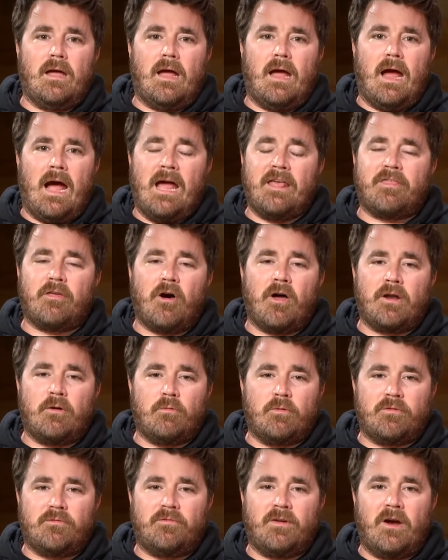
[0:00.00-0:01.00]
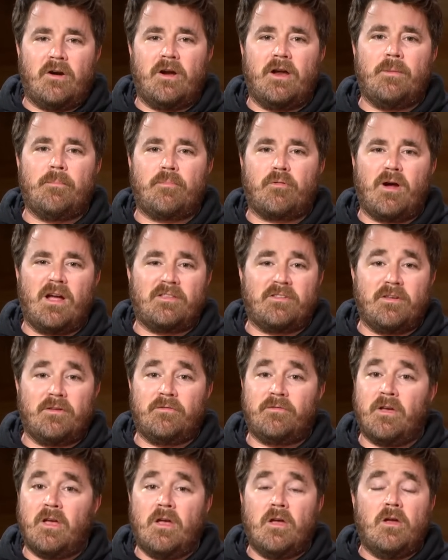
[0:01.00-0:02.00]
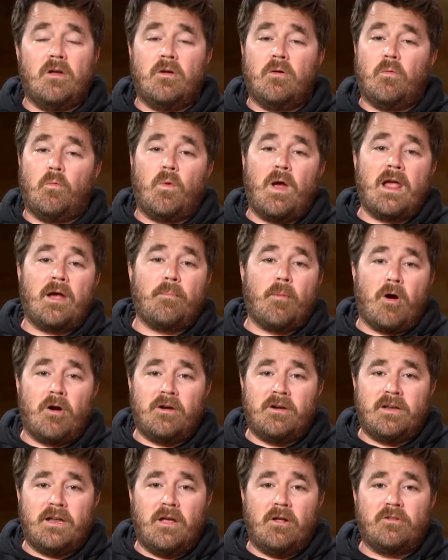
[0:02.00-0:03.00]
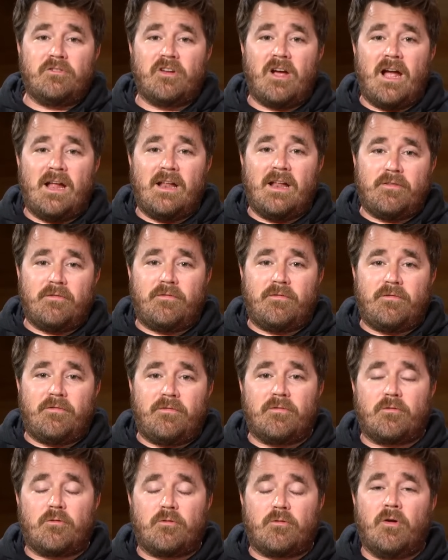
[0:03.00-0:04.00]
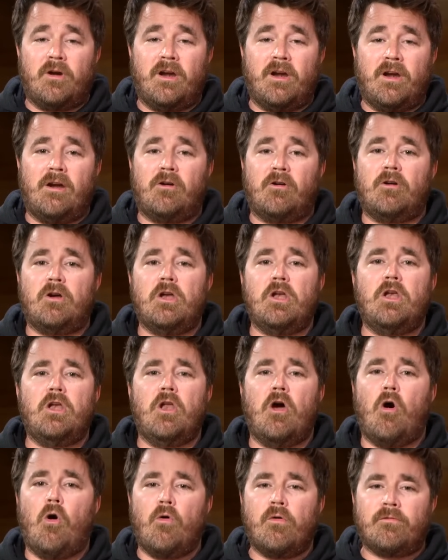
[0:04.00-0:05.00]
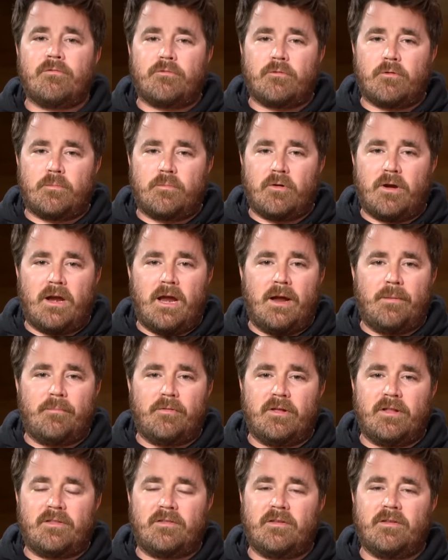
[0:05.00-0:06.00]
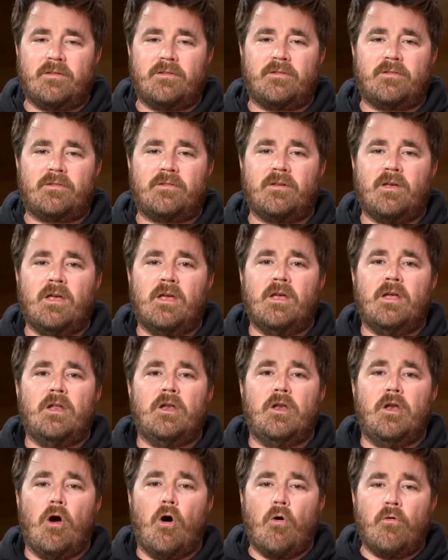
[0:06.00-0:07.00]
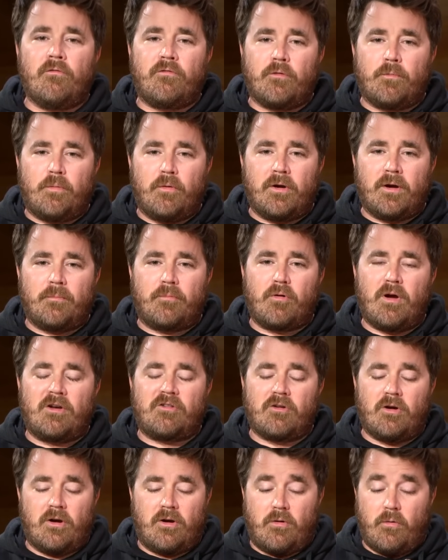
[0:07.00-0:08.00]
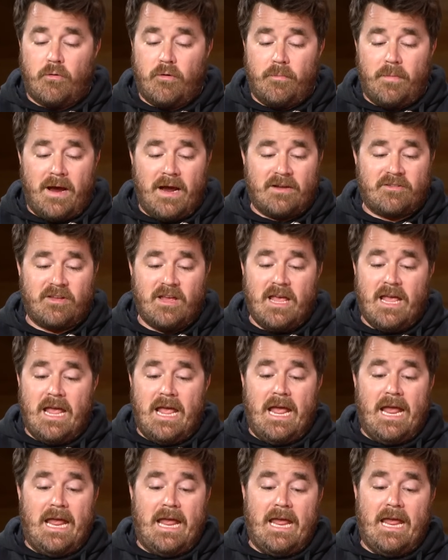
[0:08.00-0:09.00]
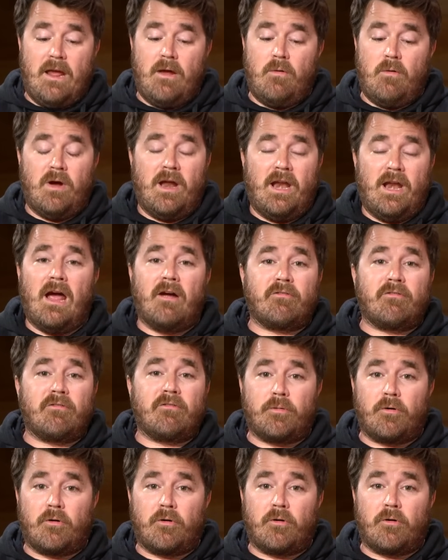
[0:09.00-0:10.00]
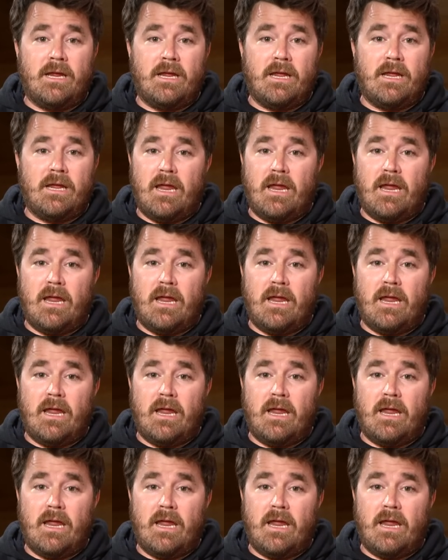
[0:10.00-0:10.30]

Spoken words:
I thought it was very impressive. Wink Martindale, Giants defensive coordinator, known for bringing blitzes, known for putting pressure on quarterbacks. He went after Purdy.